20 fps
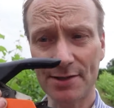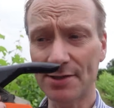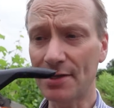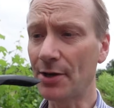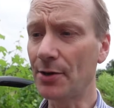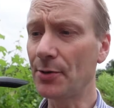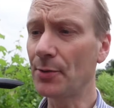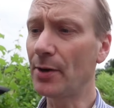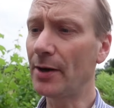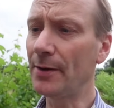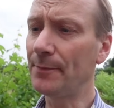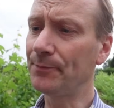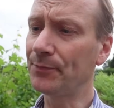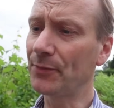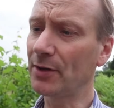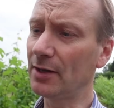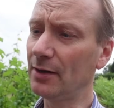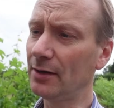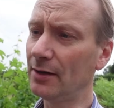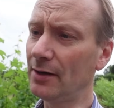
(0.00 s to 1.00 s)
so
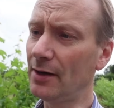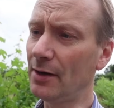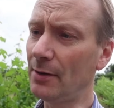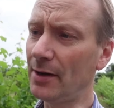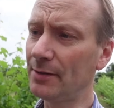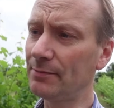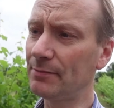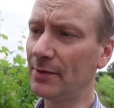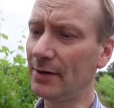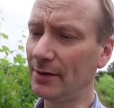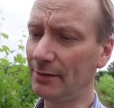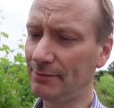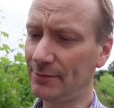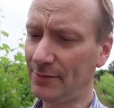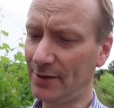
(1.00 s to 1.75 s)
you know, I